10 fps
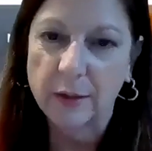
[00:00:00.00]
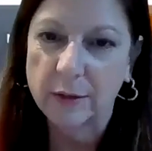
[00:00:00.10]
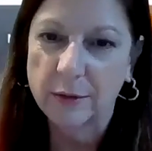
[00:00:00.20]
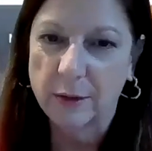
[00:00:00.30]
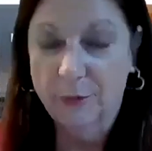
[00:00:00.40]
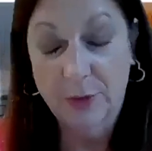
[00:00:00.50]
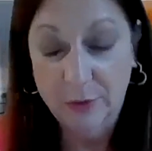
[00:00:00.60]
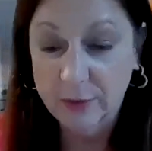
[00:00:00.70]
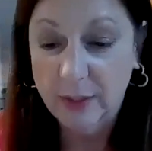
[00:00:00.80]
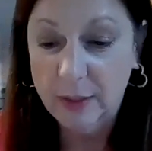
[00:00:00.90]
And then if
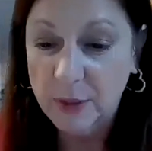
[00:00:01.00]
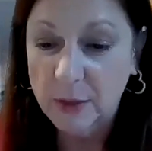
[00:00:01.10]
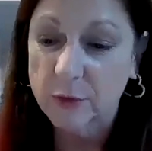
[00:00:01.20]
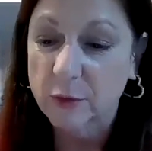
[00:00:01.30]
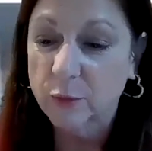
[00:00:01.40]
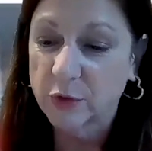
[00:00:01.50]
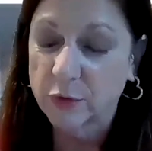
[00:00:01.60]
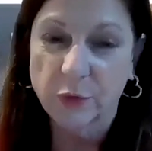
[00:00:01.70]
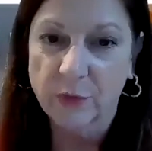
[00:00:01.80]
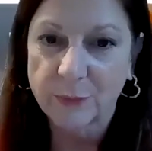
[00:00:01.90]
you're anything like me, you're going to
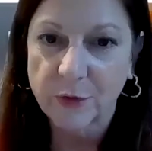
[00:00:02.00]
reach for